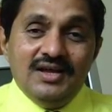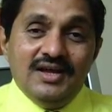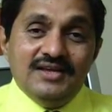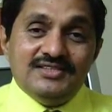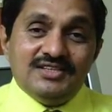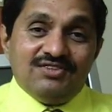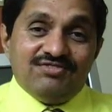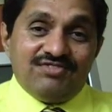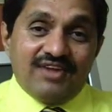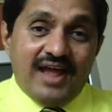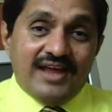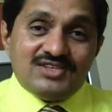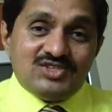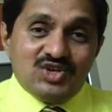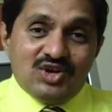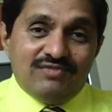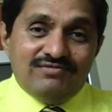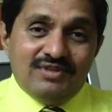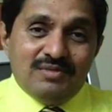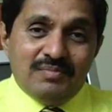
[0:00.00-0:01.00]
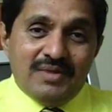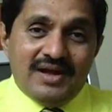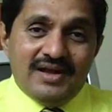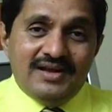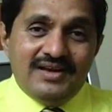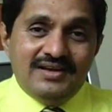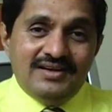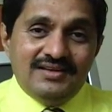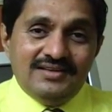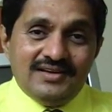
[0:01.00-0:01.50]
Is it fracture of the
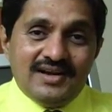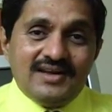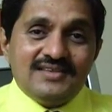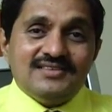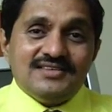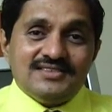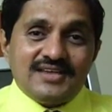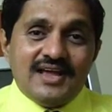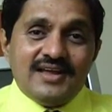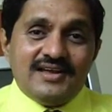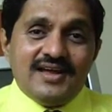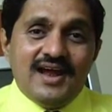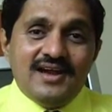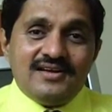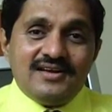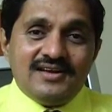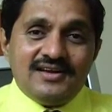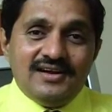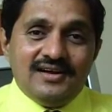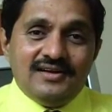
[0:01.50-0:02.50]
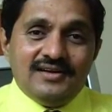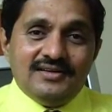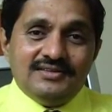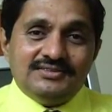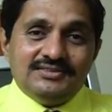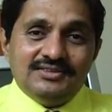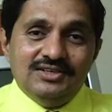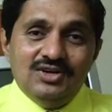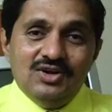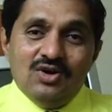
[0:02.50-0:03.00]
mind, that is a psychiatric
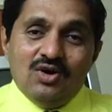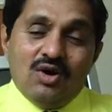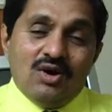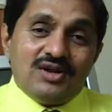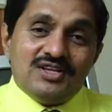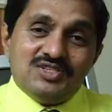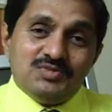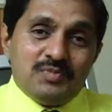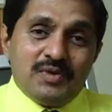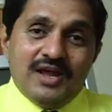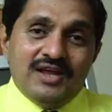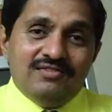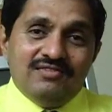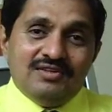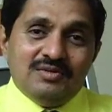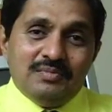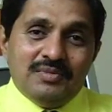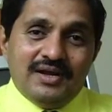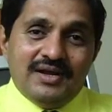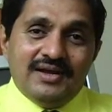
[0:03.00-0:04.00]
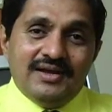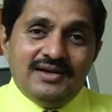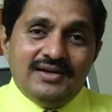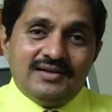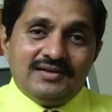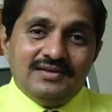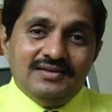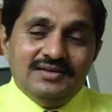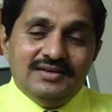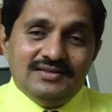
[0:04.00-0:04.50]
illness, or a sprain of the
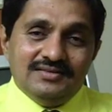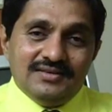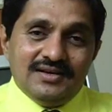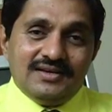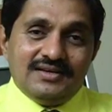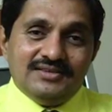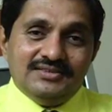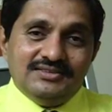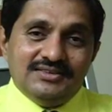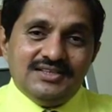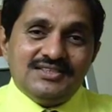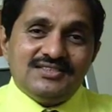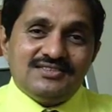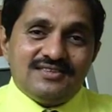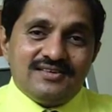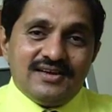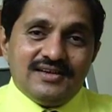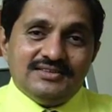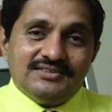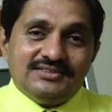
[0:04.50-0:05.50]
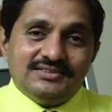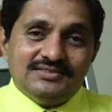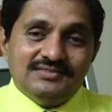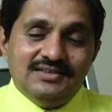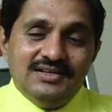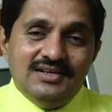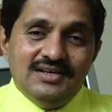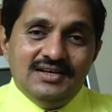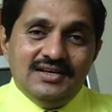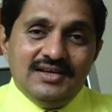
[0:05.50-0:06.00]
mind, that is just stress?
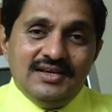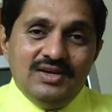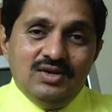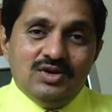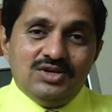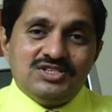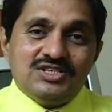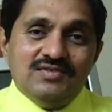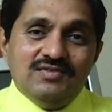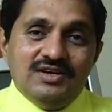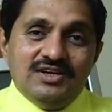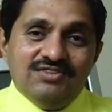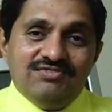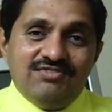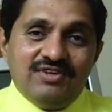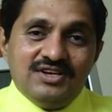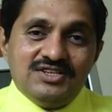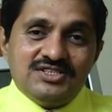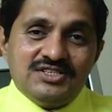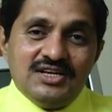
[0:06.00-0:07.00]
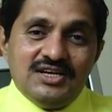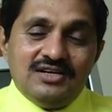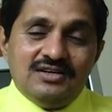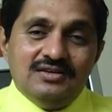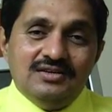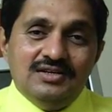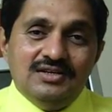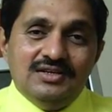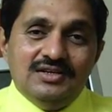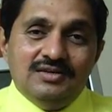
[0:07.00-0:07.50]
He or she will
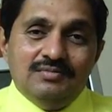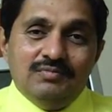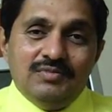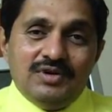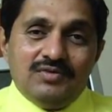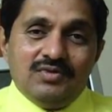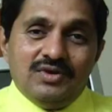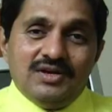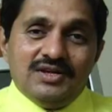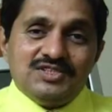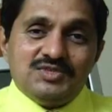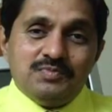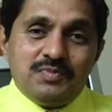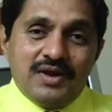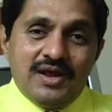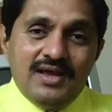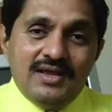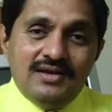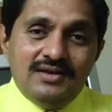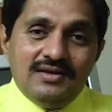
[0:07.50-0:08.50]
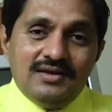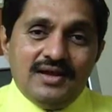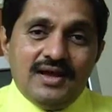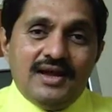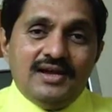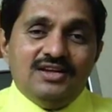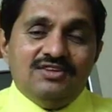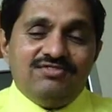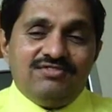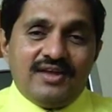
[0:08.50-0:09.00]
differentiate between a sprain
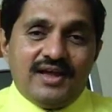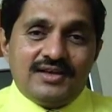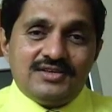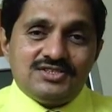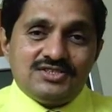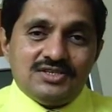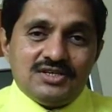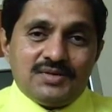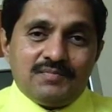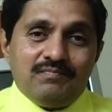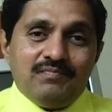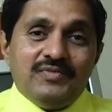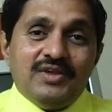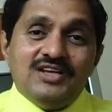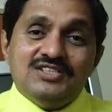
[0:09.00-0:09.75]
and a fracture.